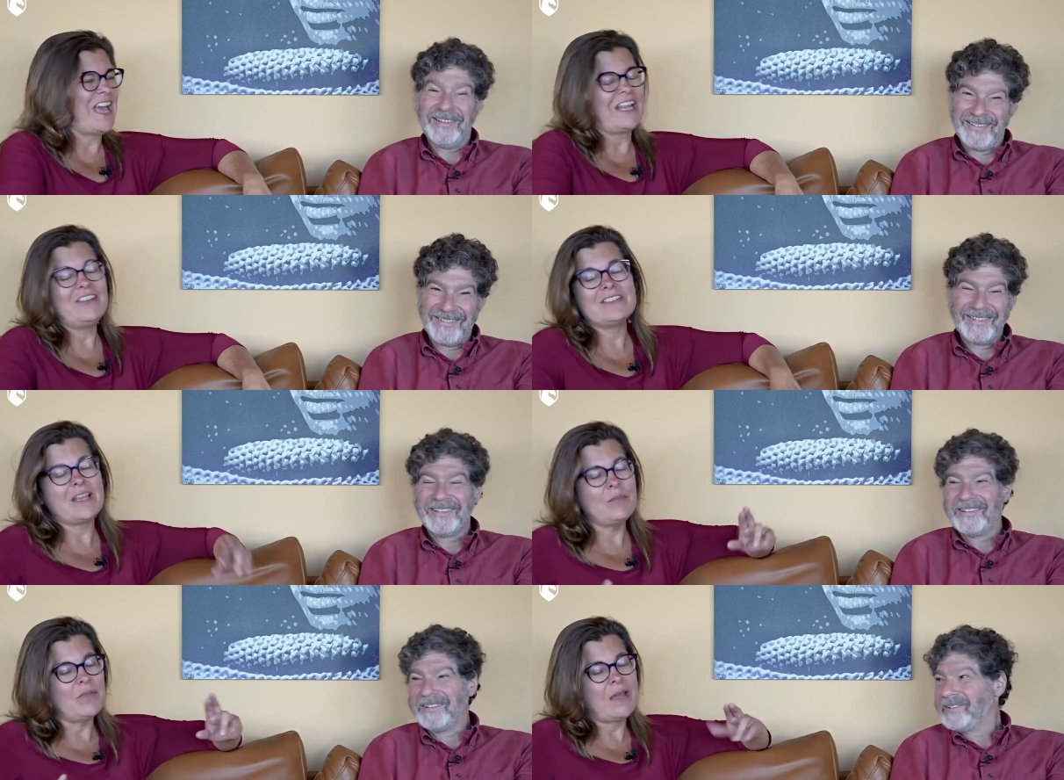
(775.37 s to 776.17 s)
Speaker 1: and I just,
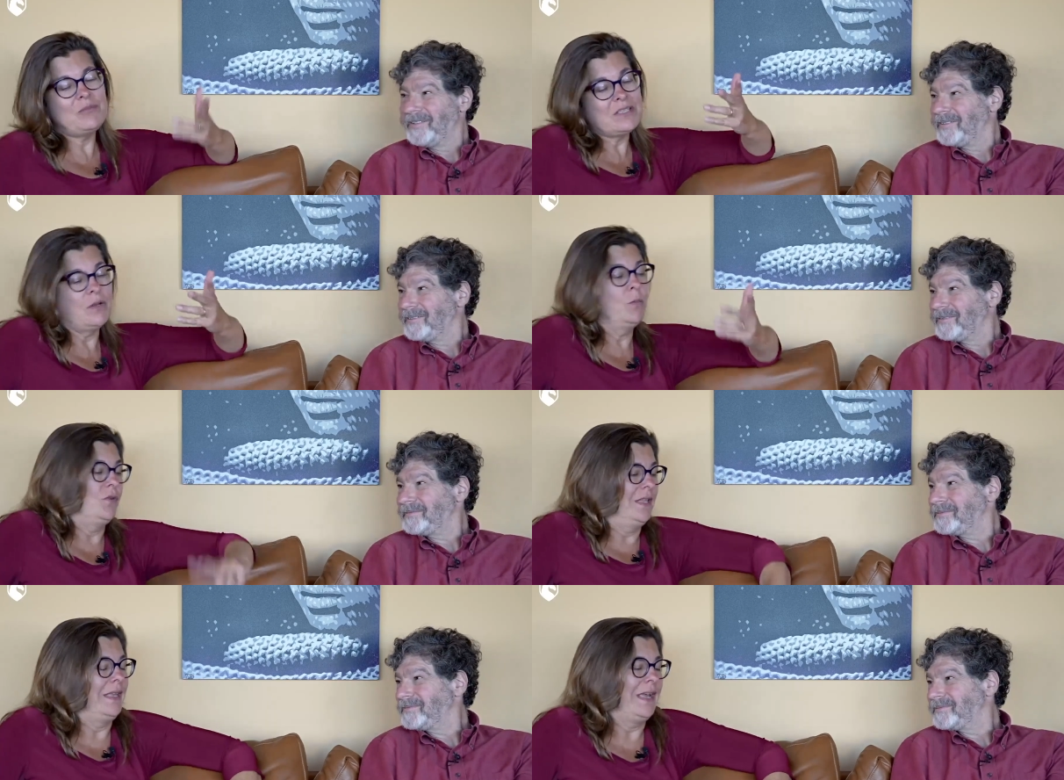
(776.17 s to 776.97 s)
I'm, I'm just
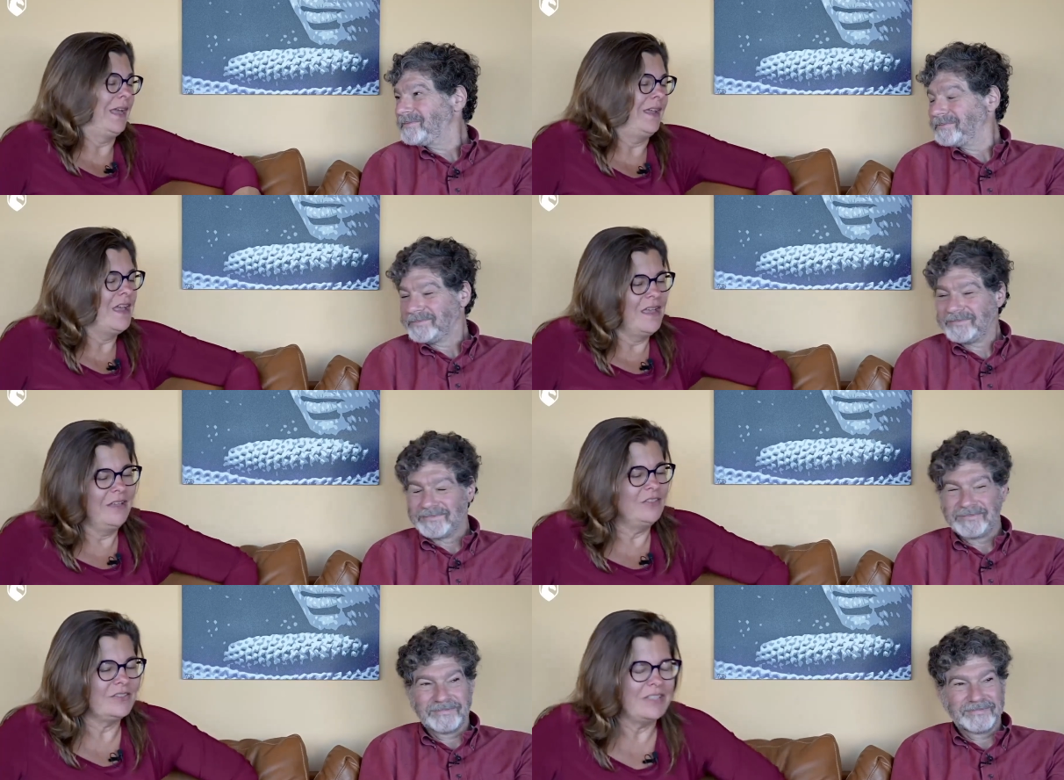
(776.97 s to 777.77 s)
hopeful. I like, I
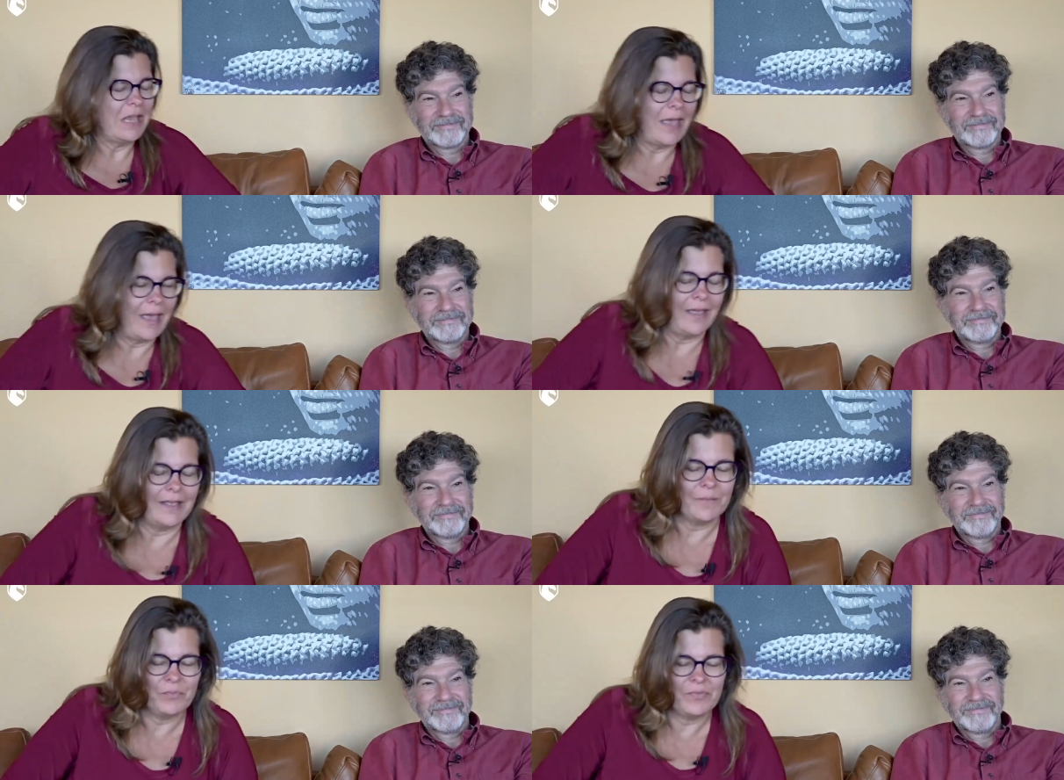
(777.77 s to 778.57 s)
just, I,
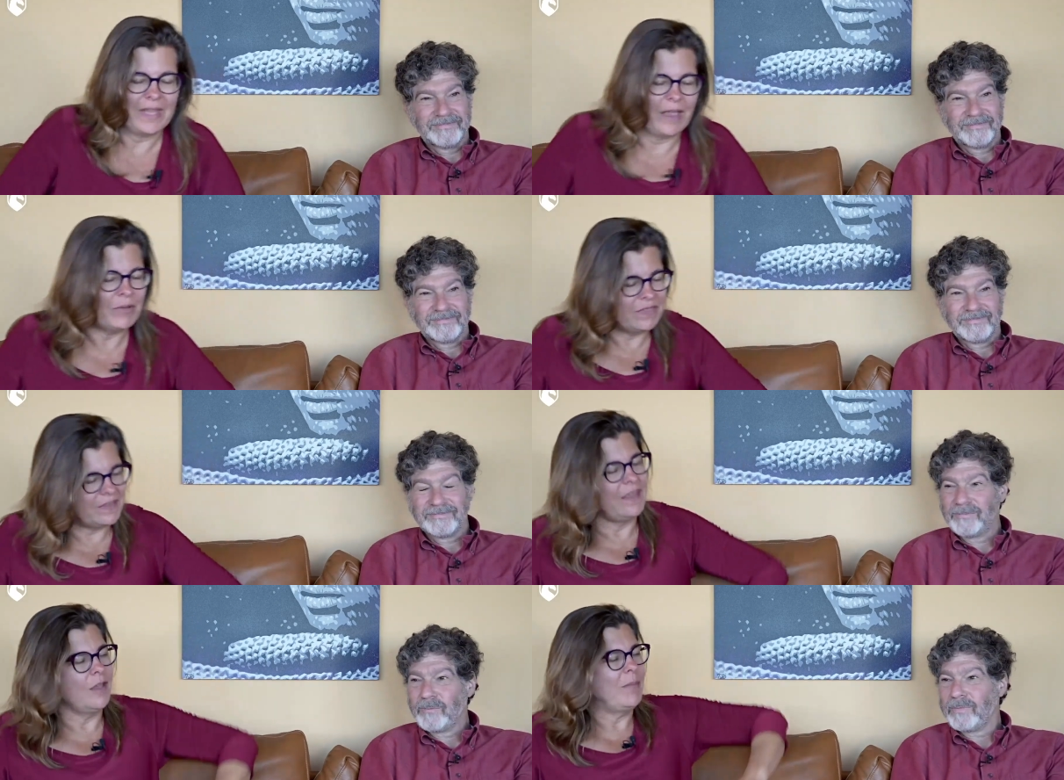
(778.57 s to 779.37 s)
have been
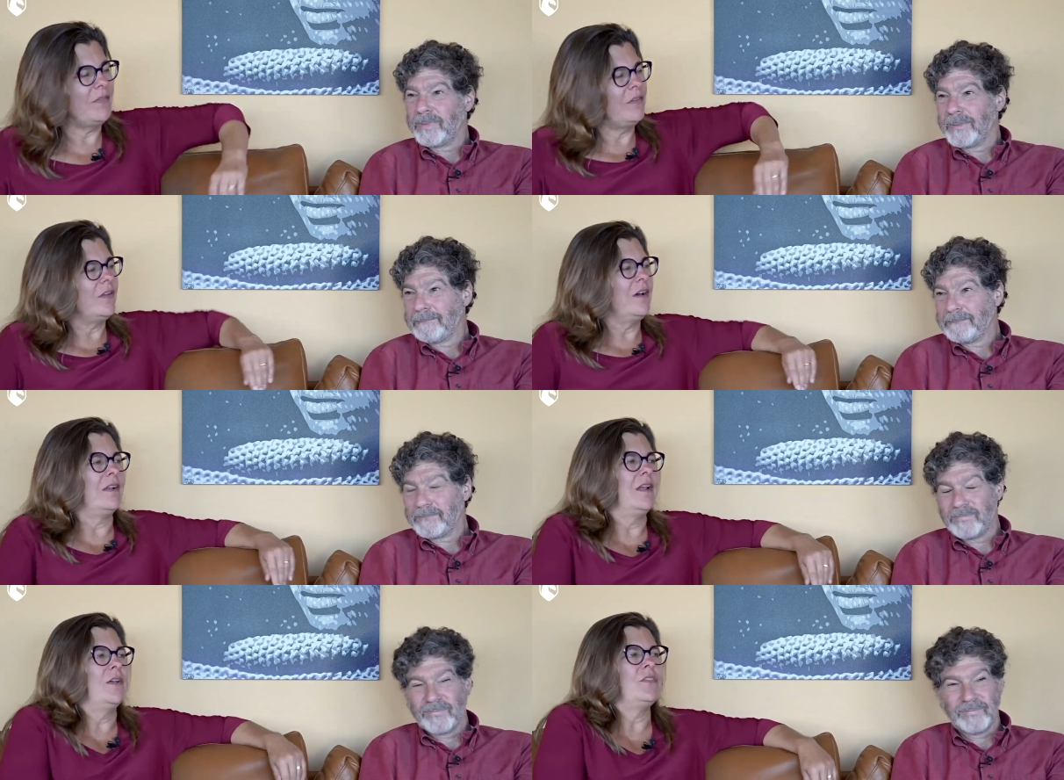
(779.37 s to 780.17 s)
thinking about this on
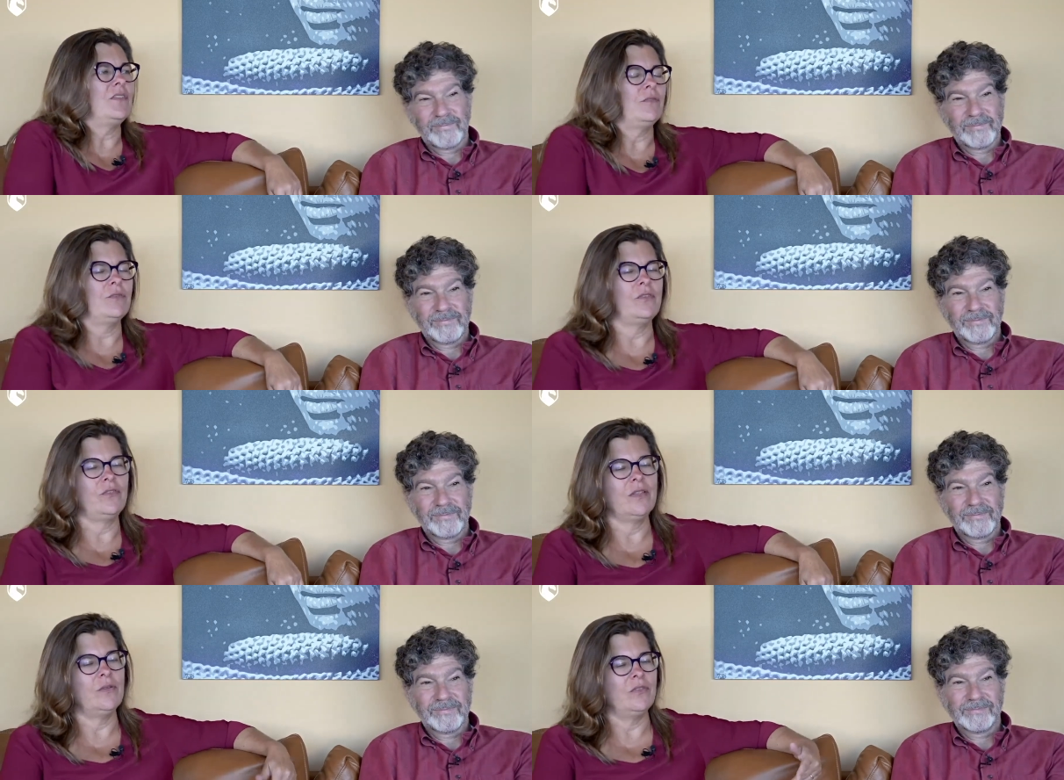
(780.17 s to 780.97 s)
and off since I first
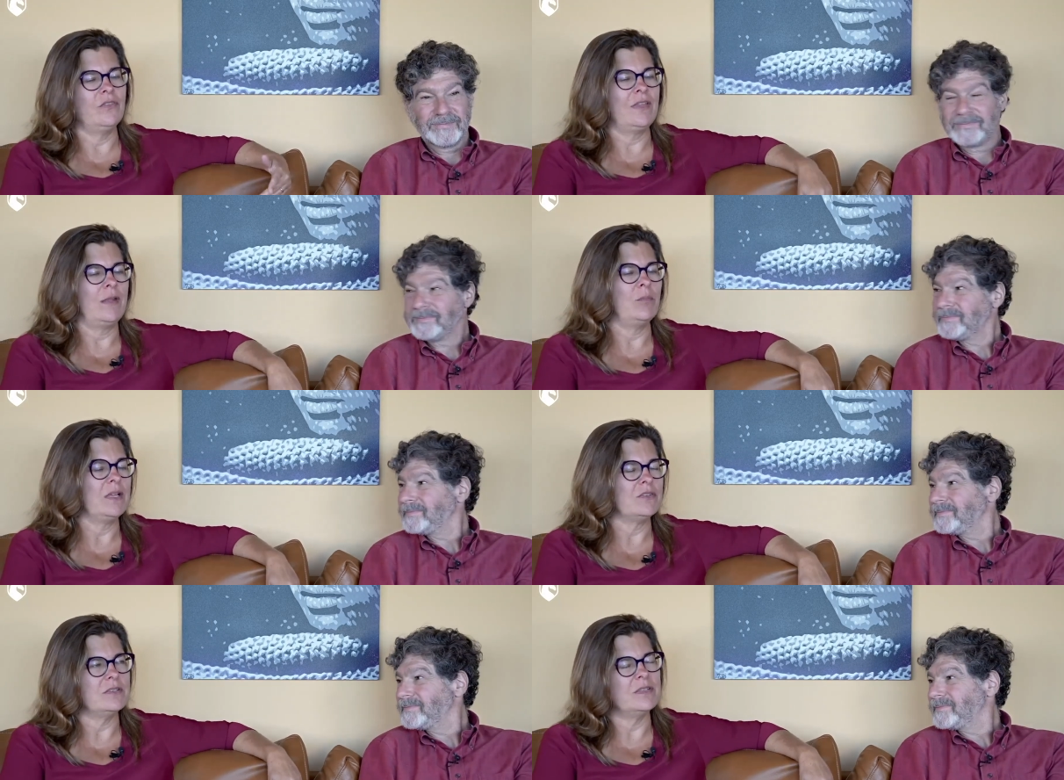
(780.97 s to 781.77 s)
saw those insane
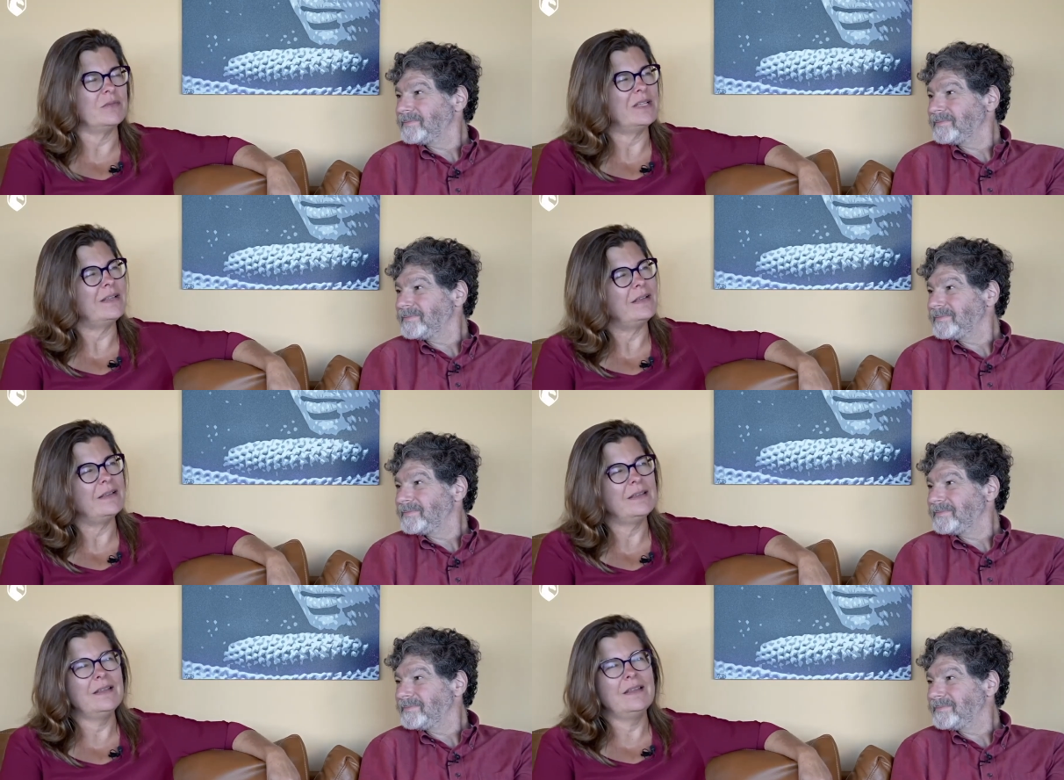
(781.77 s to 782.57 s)
pictures and went
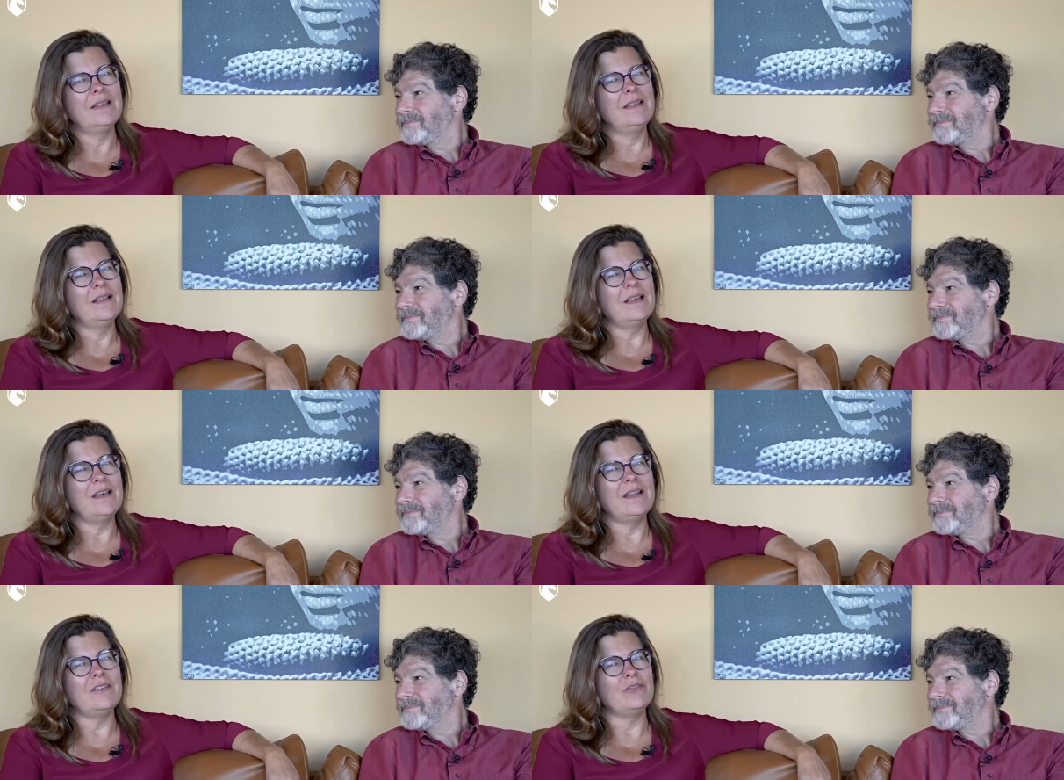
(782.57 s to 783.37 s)
like,
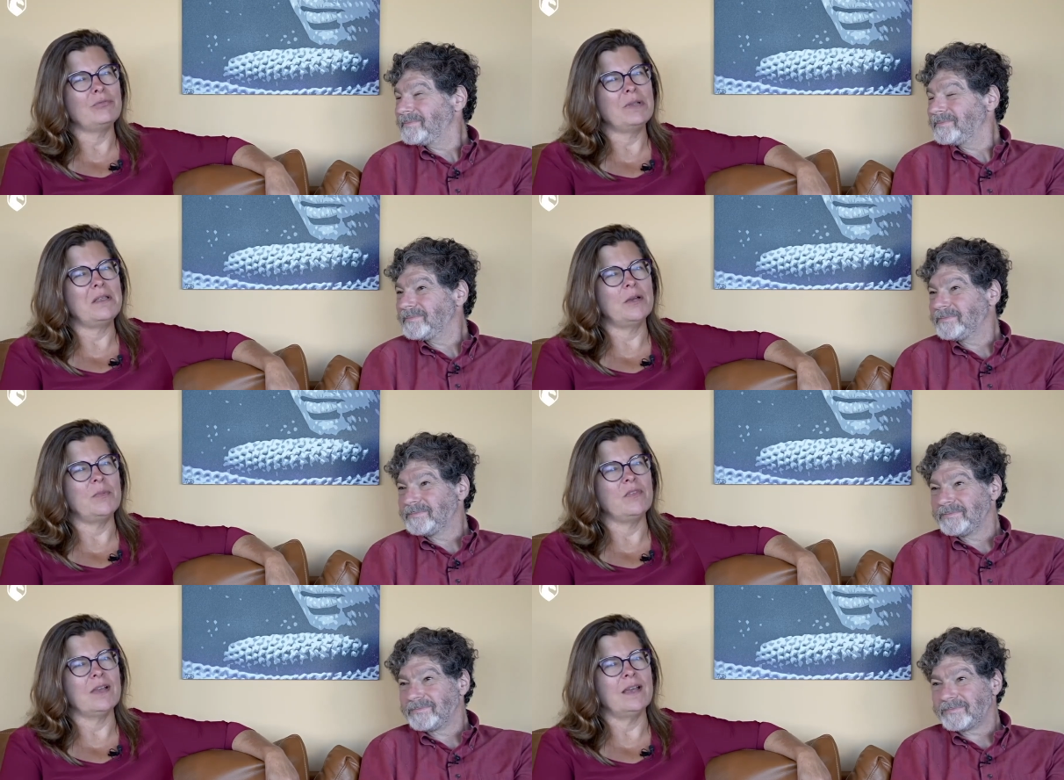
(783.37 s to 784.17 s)
God, I just really hope
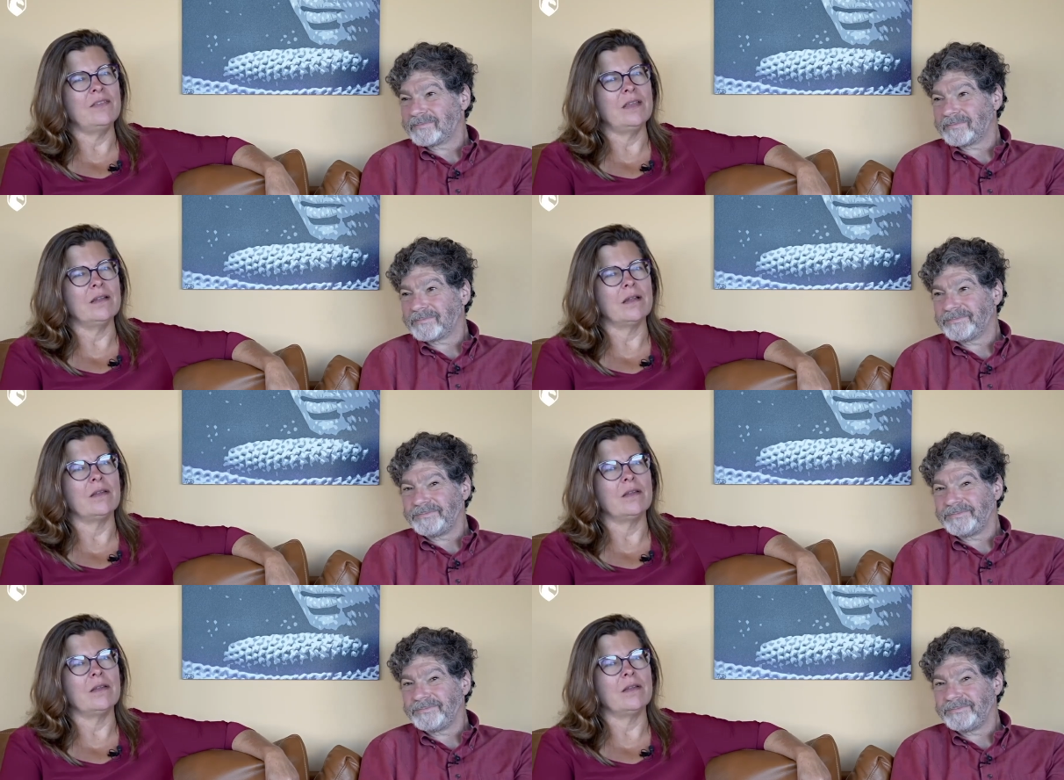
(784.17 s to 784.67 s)
this guy is in on